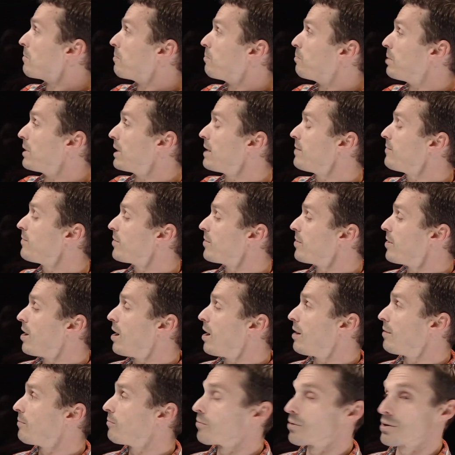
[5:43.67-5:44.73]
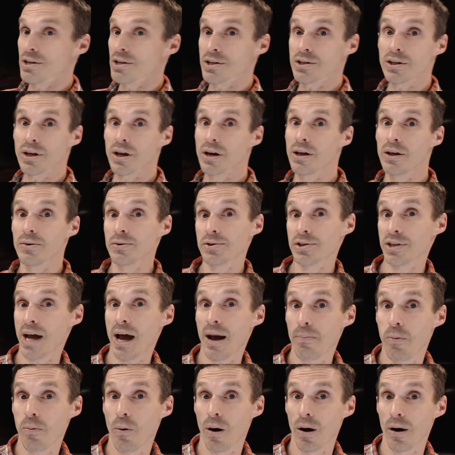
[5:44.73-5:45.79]
Believe it or not, we're just going to use
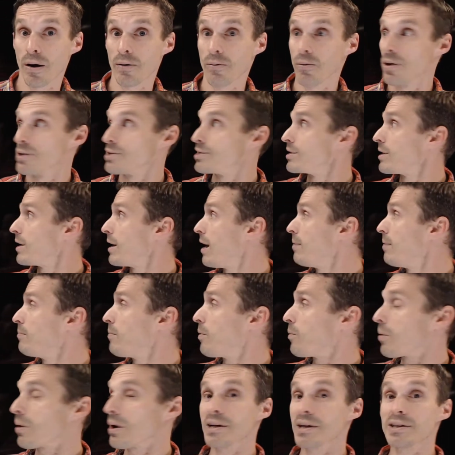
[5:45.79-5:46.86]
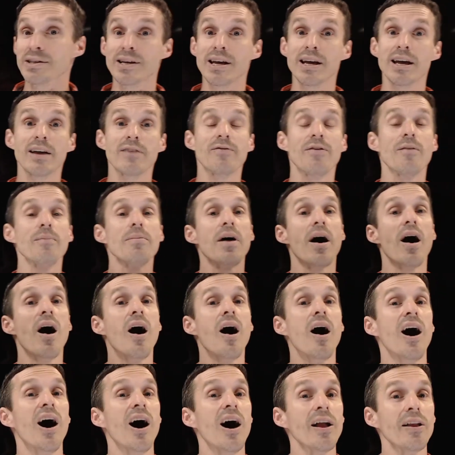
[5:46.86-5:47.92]
tap water once again, but we're going to take it from the
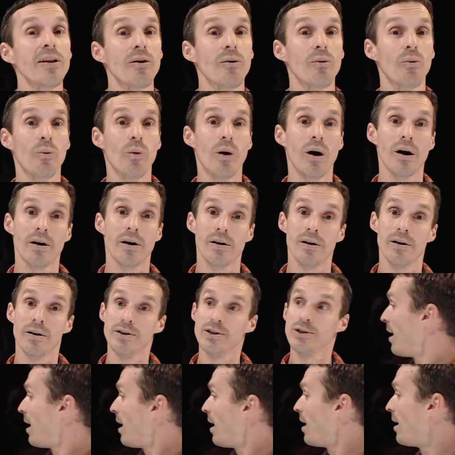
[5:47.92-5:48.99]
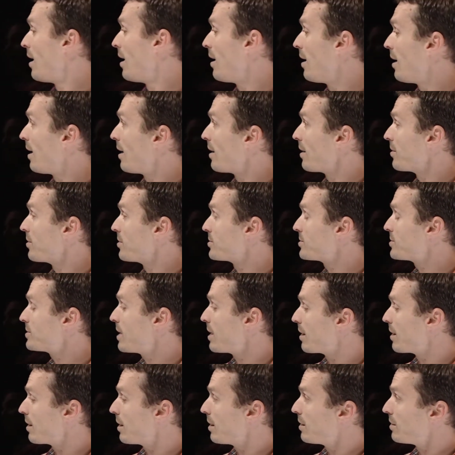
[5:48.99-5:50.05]
hot water uh, out of the
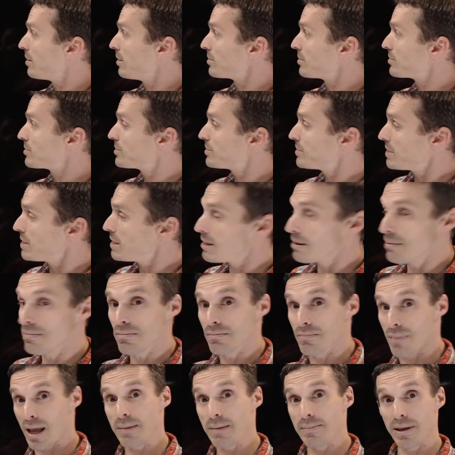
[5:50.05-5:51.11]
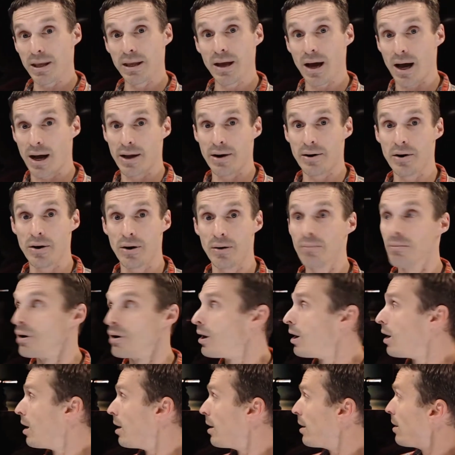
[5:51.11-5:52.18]
sink and you'll see maybe, I don't know,
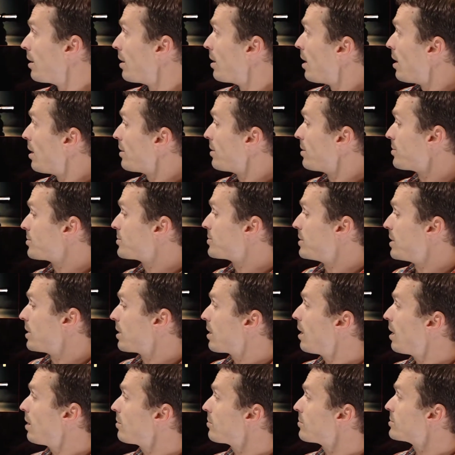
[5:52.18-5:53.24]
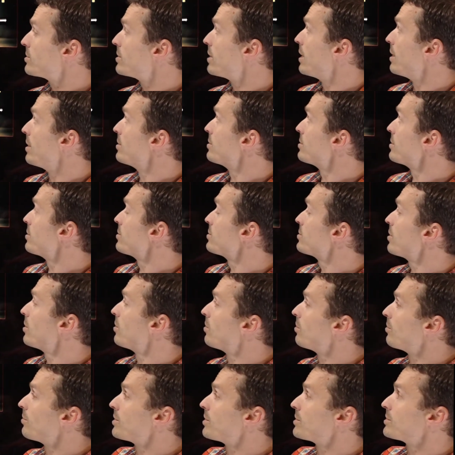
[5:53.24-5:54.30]
you'll see a color change.
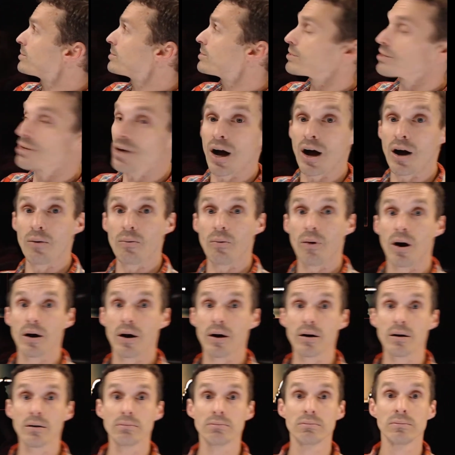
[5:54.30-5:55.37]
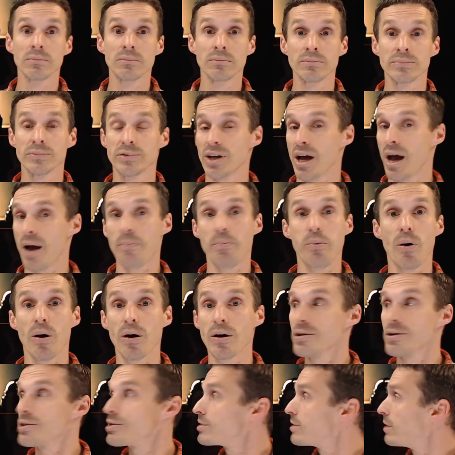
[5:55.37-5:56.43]
So this is just hot water, tap
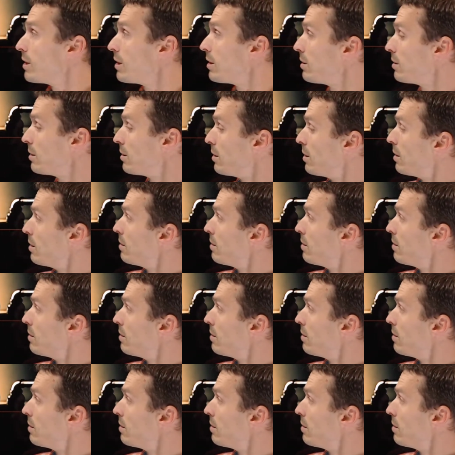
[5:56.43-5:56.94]
water still,